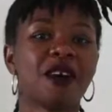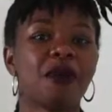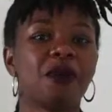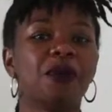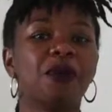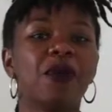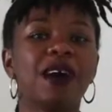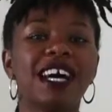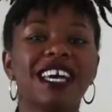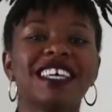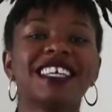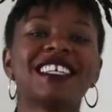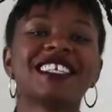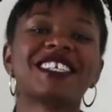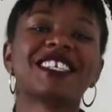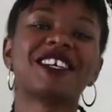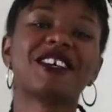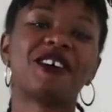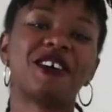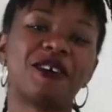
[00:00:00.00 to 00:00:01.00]
What
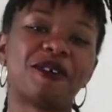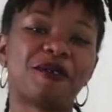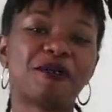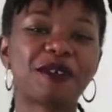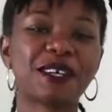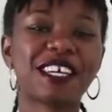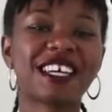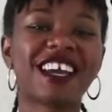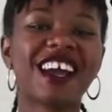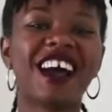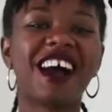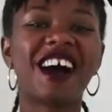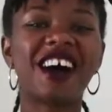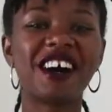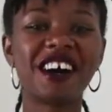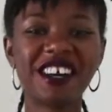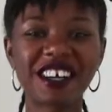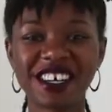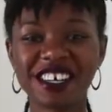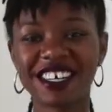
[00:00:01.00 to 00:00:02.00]
is going
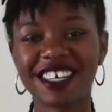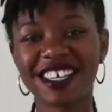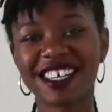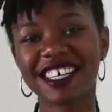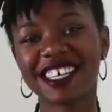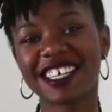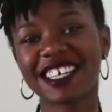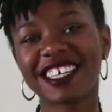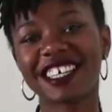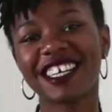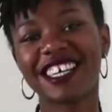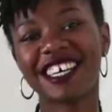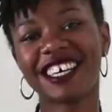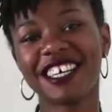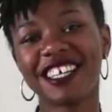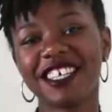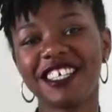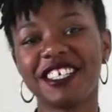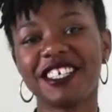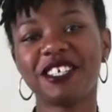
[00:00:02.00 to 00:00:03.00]
on,
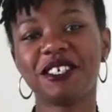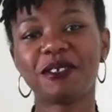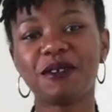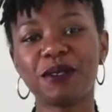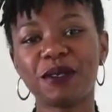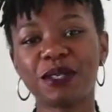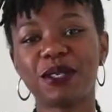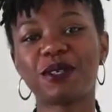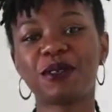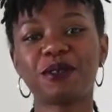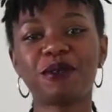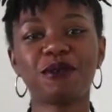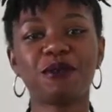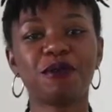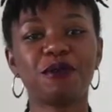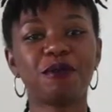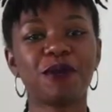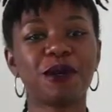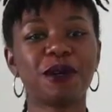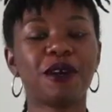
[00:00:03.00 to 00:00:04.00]

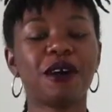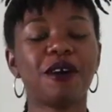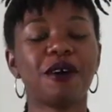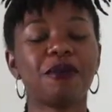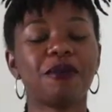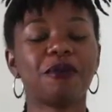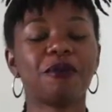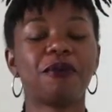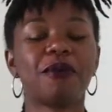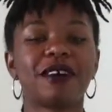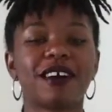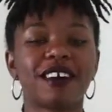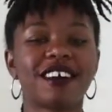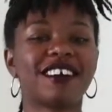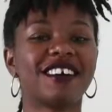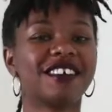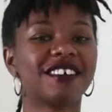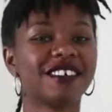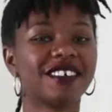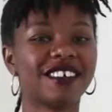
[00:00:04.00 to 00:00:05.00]
YouTube
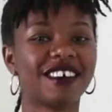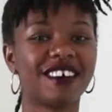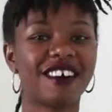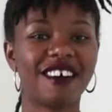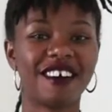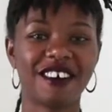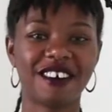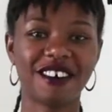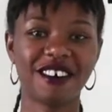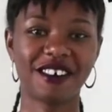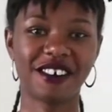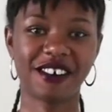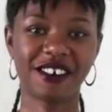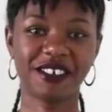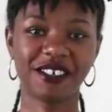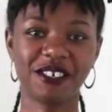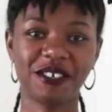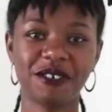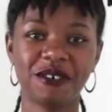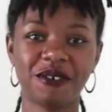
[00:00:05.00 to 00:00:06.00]
world, all
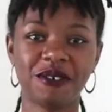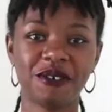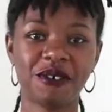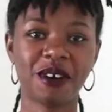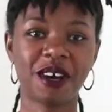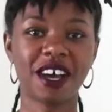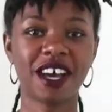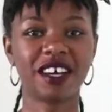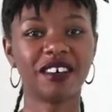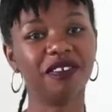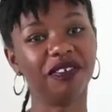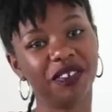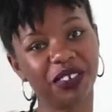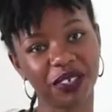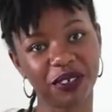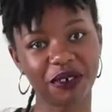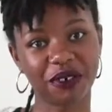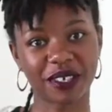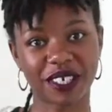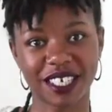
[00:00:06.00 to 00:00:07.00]
you
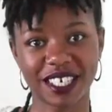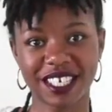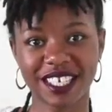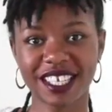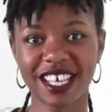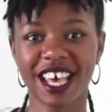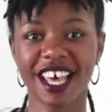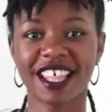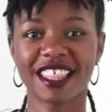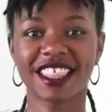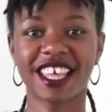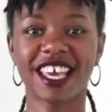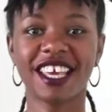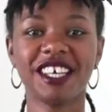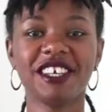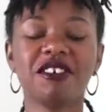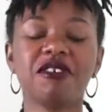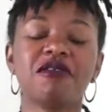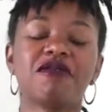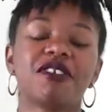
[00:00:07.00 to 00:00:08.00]
viewers?
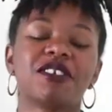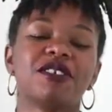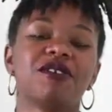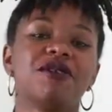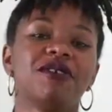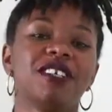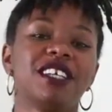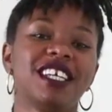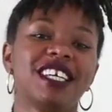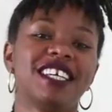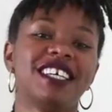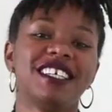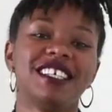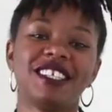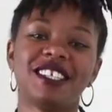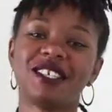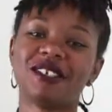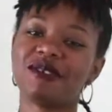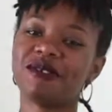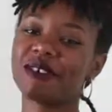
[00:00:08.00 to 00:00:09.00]
Thank you for tuning
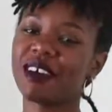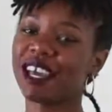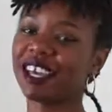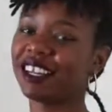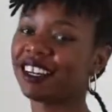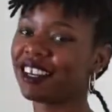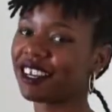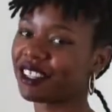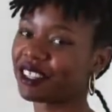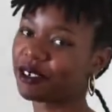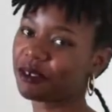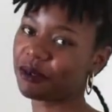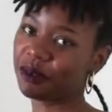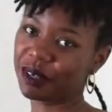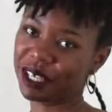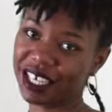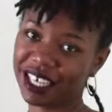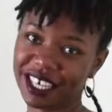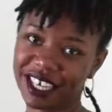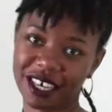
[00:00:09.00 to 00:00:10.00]
in to another
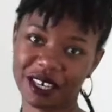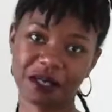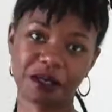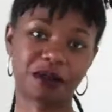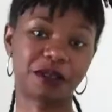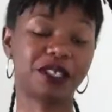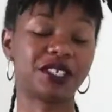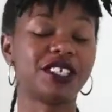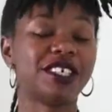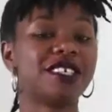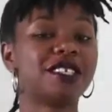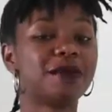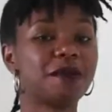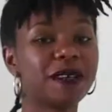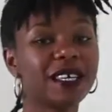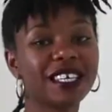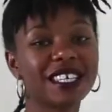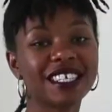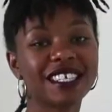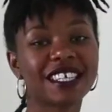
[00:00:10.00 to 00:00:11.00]
week of She
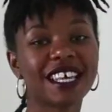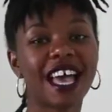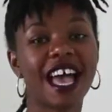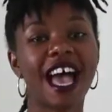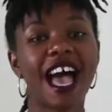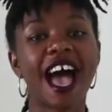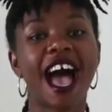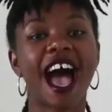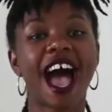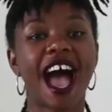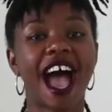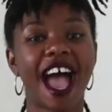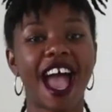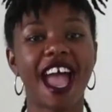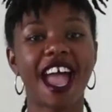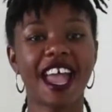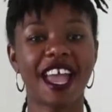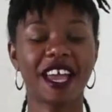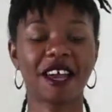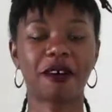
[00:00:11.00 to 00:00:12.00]
Speaks.
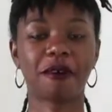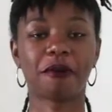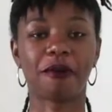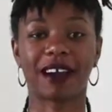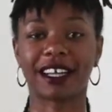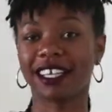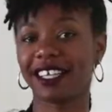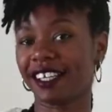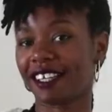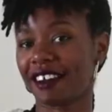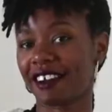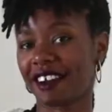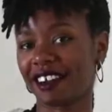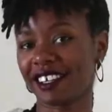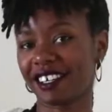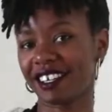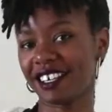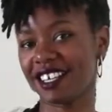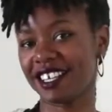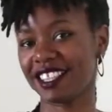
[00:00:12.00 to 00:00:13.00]
I am Joaquina
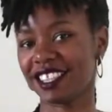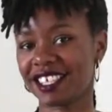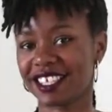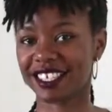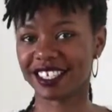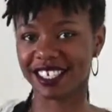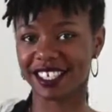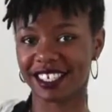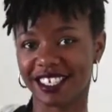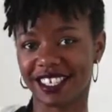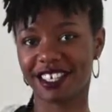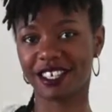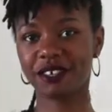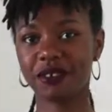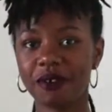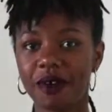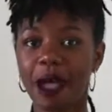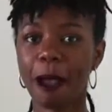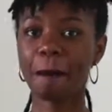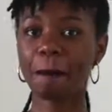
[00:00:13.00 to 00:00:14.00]
Carter and this is a
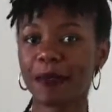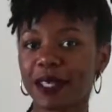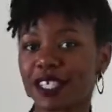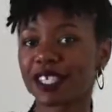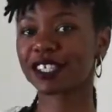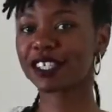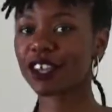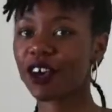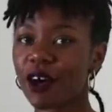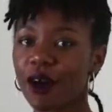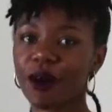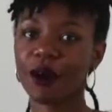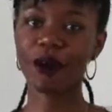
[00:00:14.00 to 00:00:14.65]
new episode.